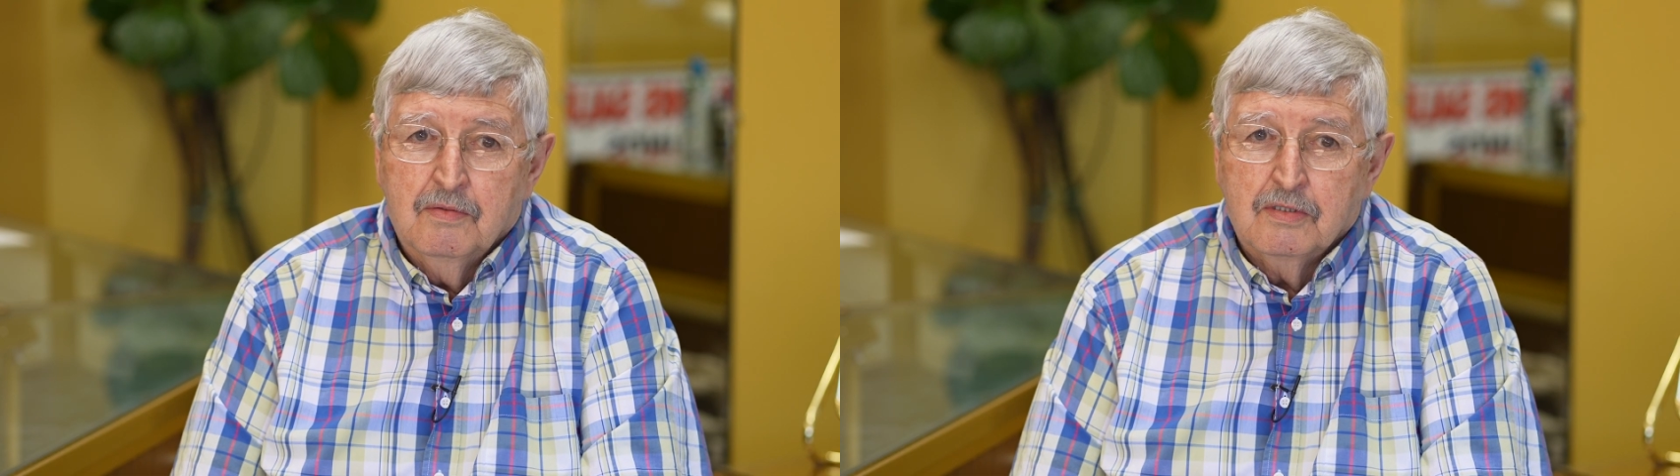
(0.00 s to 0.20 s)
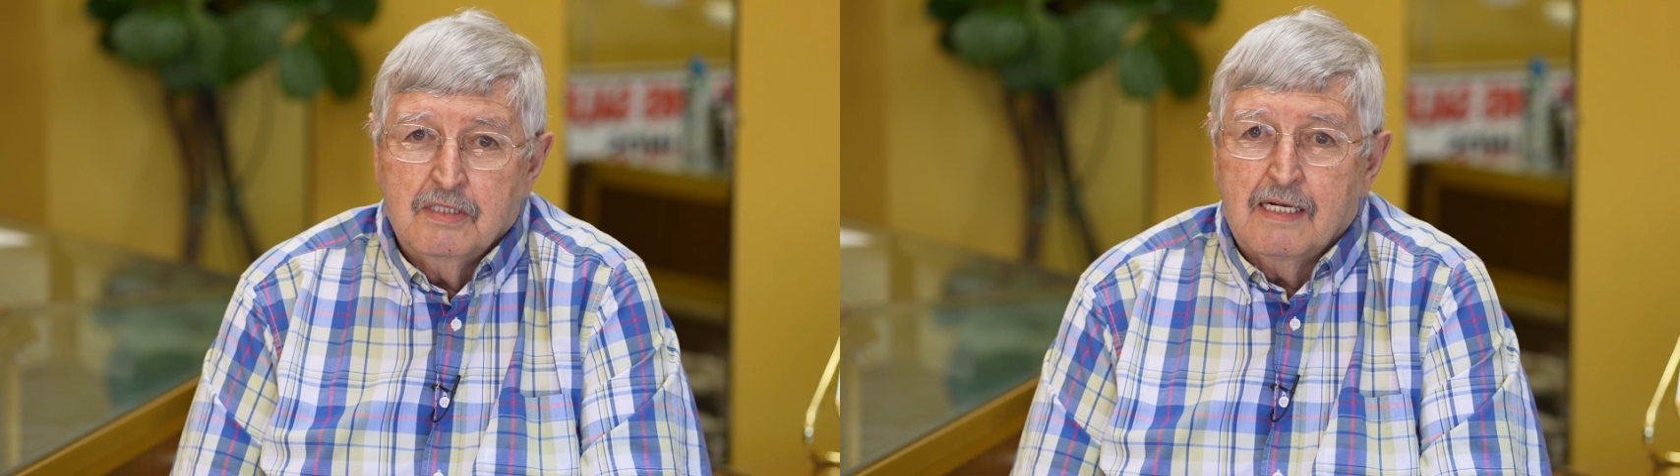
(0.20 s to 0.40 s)

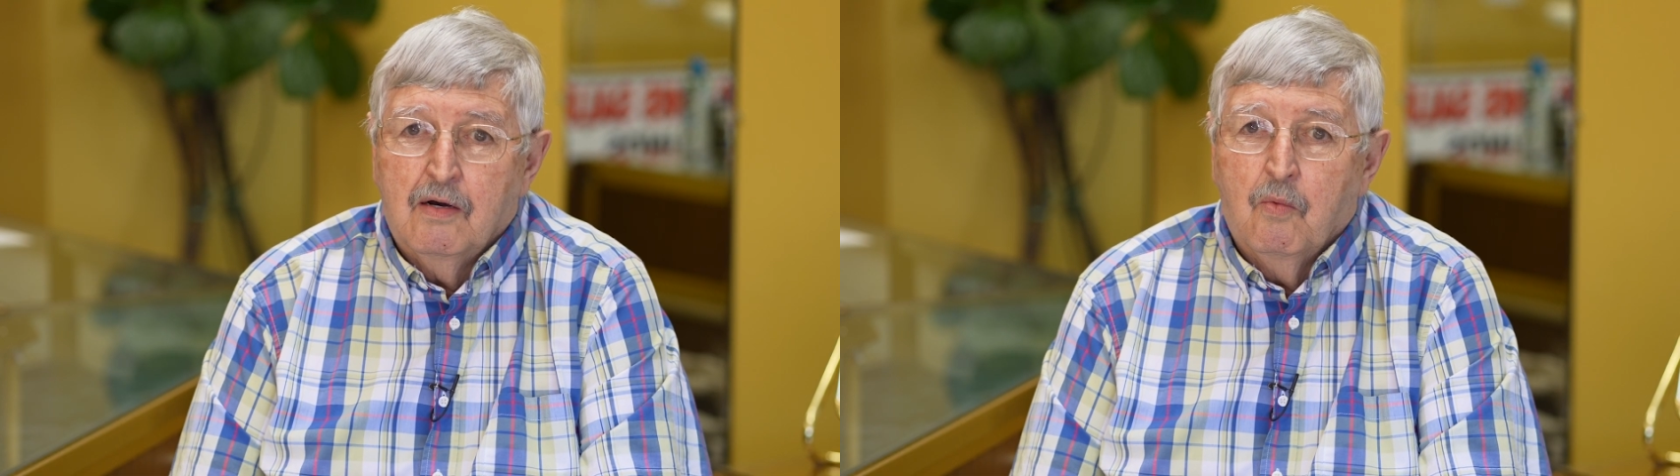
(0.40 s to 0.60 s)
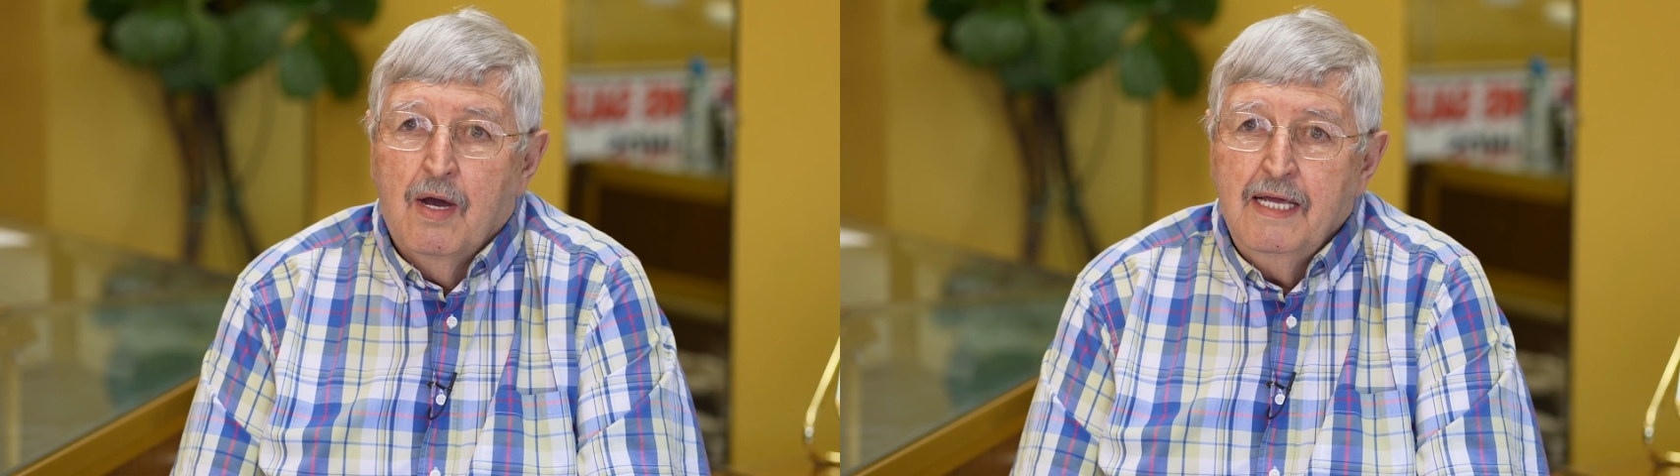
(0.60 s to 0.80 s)
was like
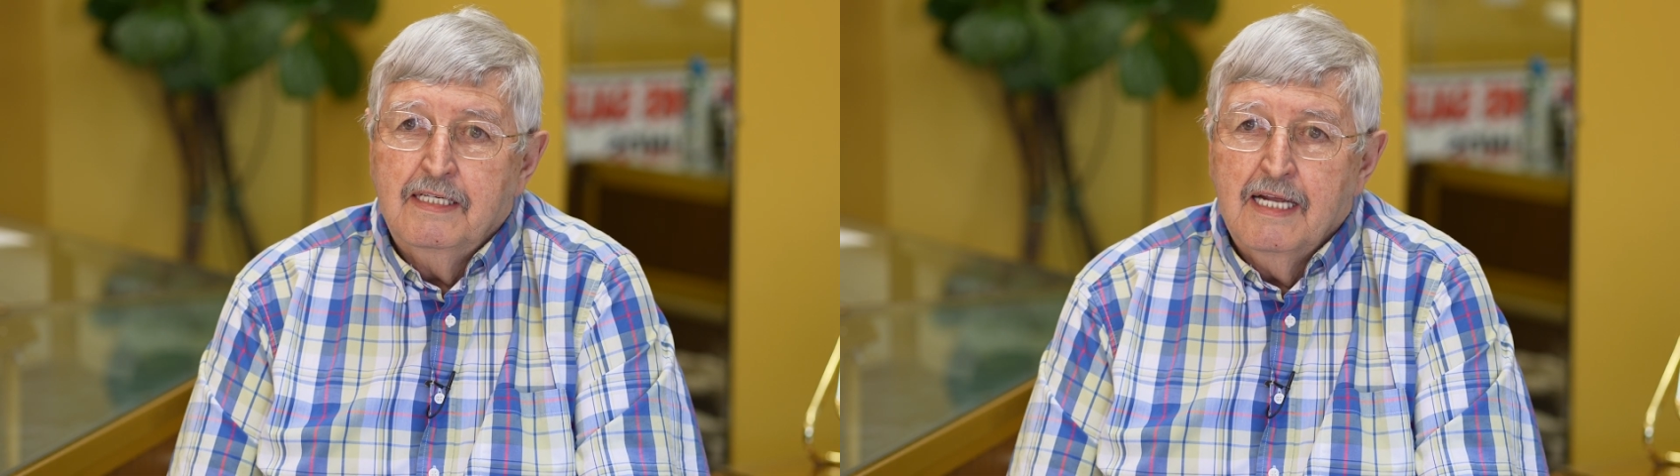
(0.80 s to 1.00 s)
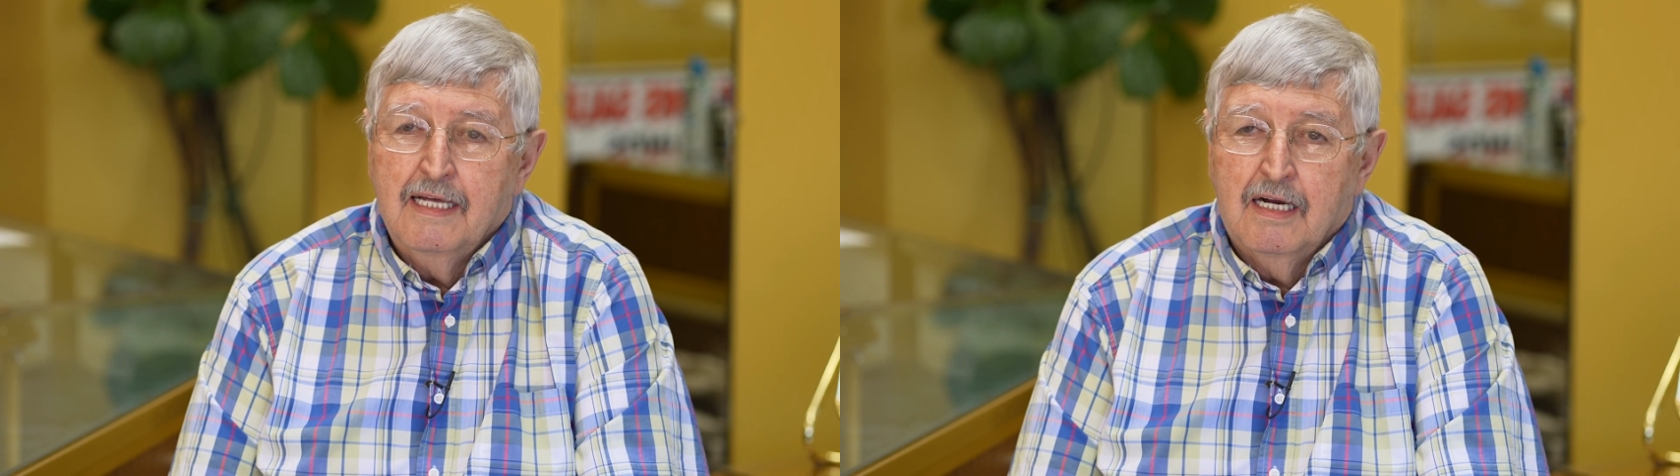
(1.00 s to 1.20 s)
a
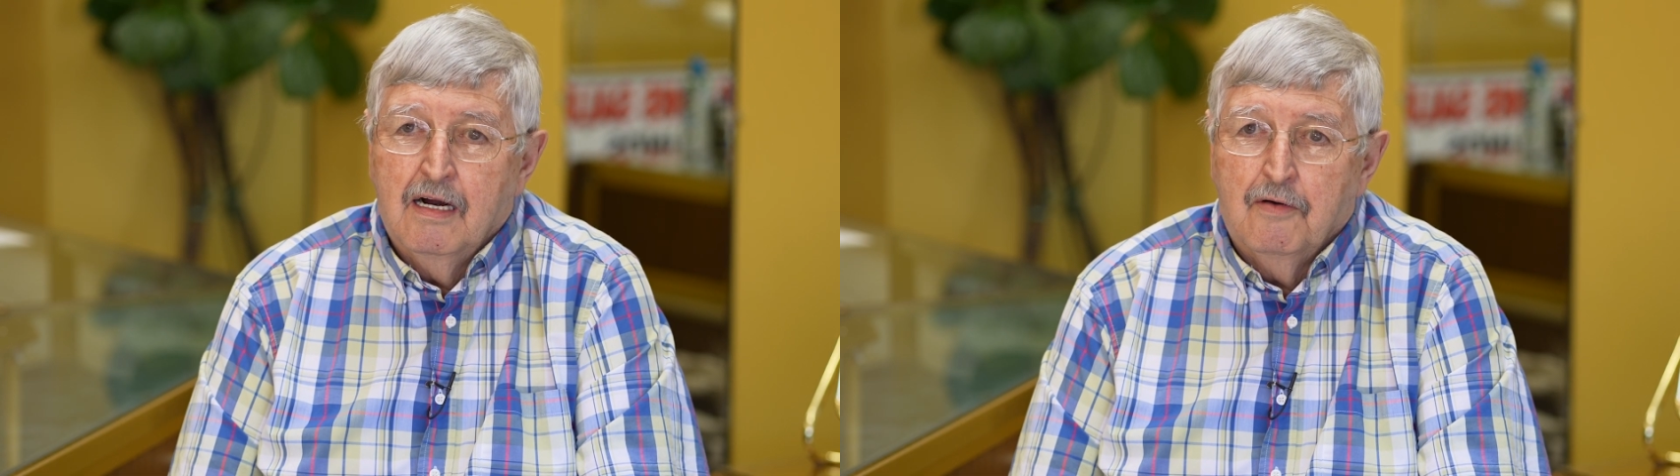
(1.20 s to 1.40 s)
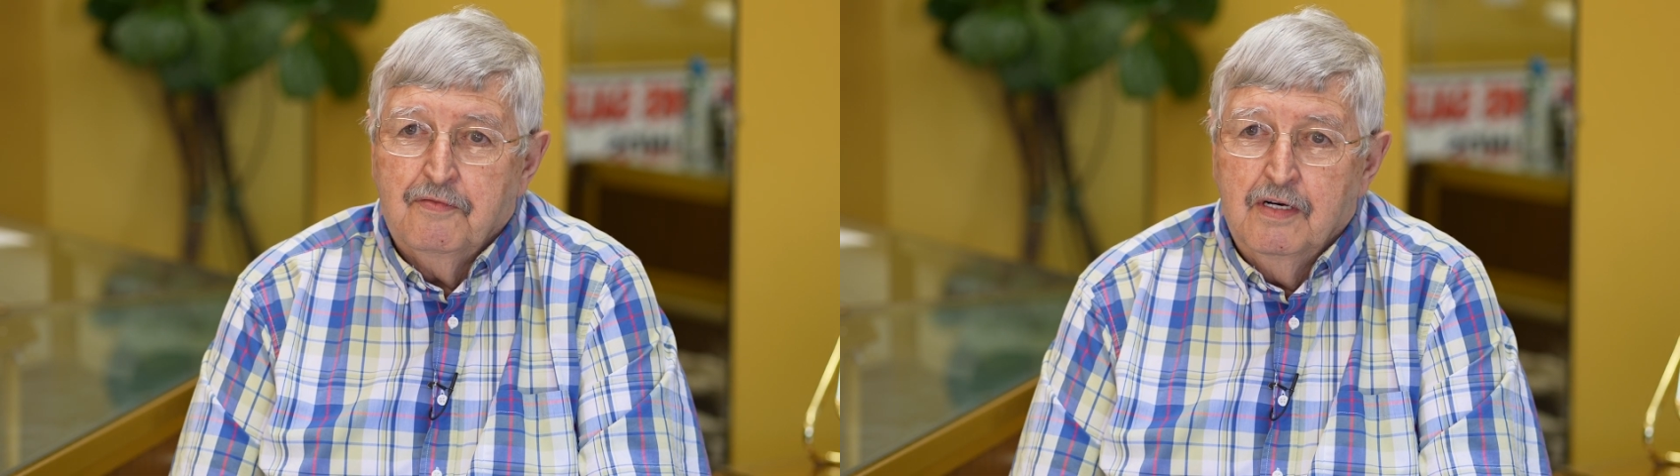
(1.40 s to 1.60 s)
weight taken
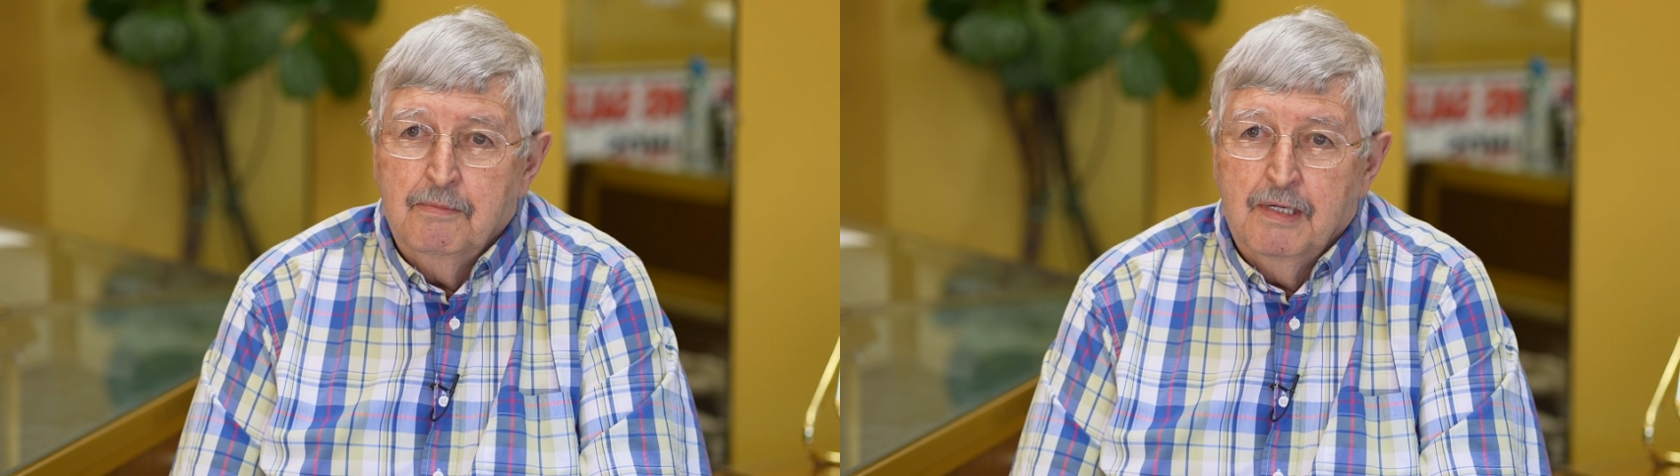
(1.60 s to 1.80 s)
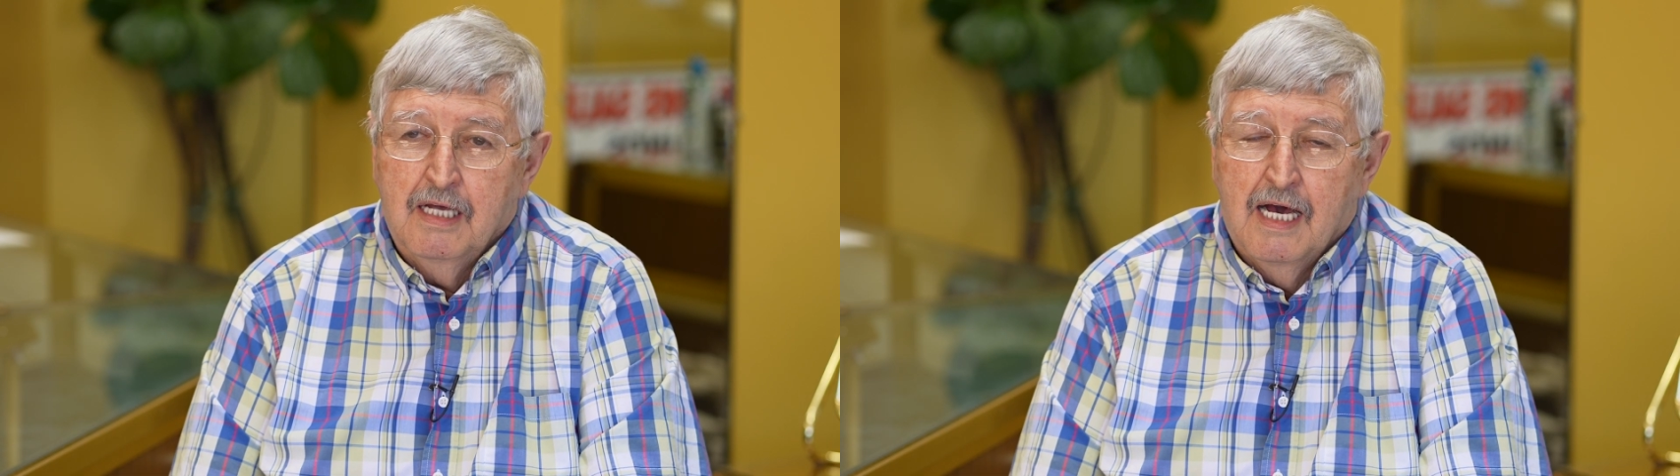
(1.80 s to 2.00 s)
off
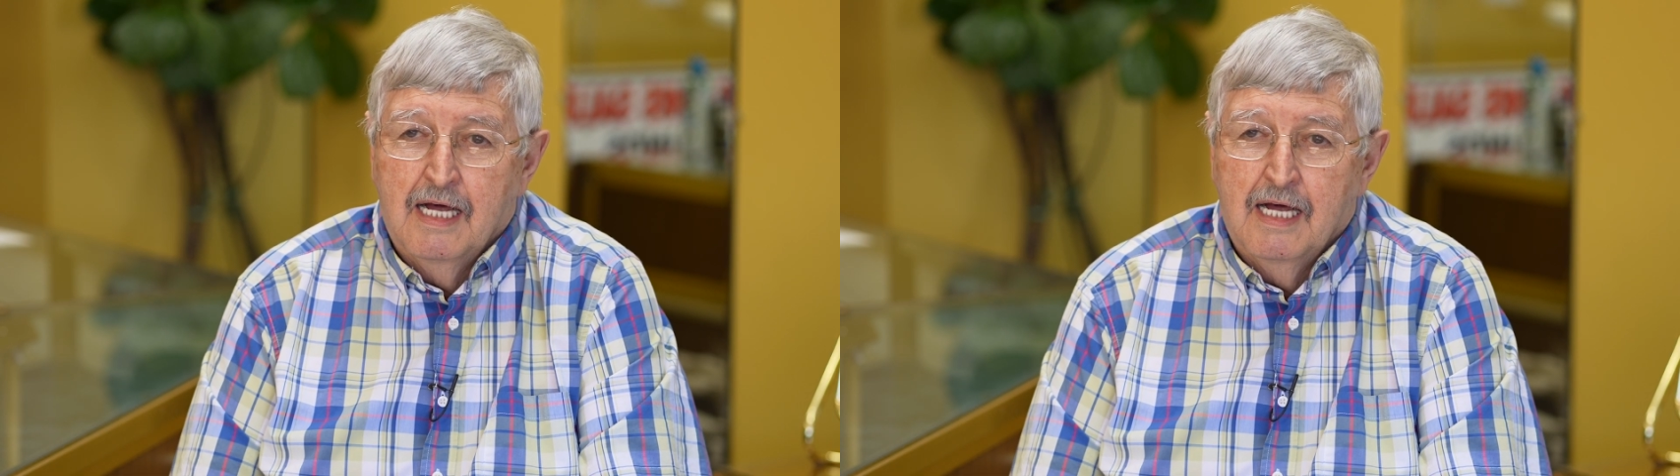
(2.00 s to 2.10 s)
of me.